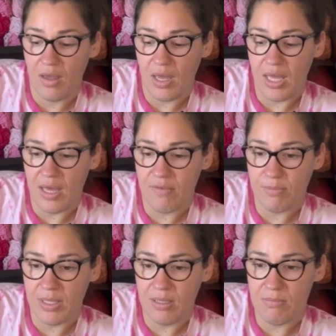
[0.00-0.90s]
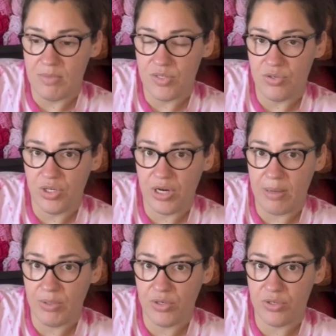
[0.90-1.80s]
I have my mystery
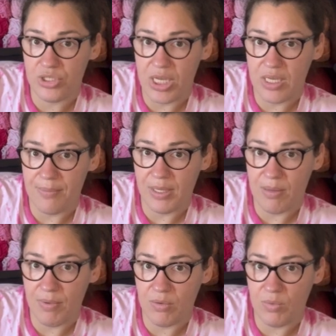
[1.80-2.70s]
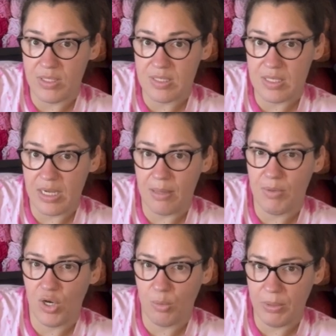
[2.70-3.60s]
crime and crochet coming up on Wednesday. I'm
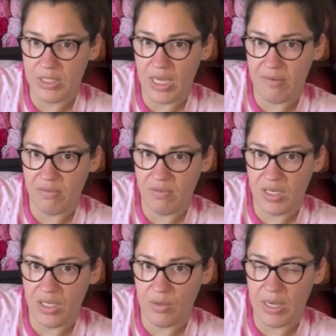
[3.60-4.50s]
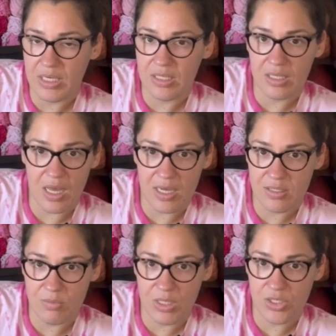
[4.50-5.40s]
hoping to have a video. I didn't
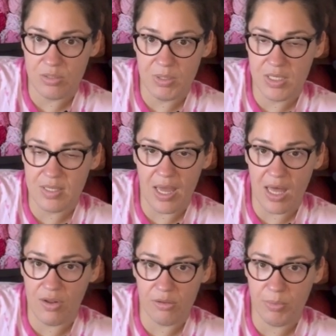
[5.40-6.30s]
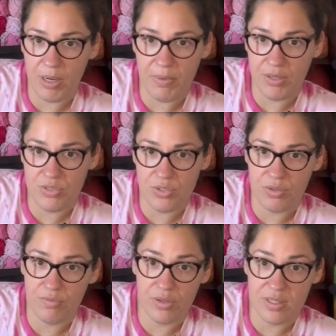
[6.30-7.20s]
last week just because I had all the prep I was
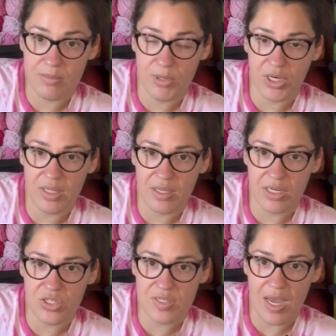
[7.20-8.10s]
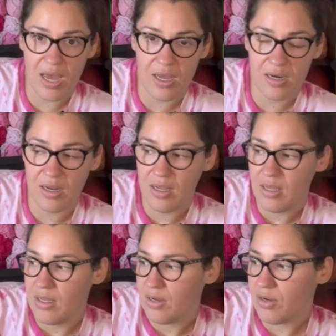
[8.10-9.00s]
doing for this market that I just had
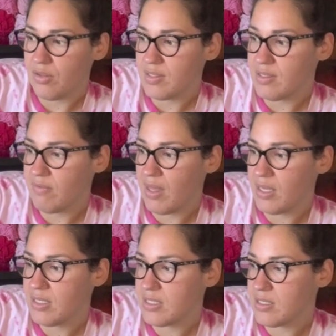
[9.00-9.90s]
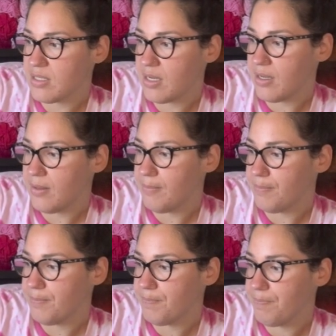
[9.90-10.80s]
for this event. Um,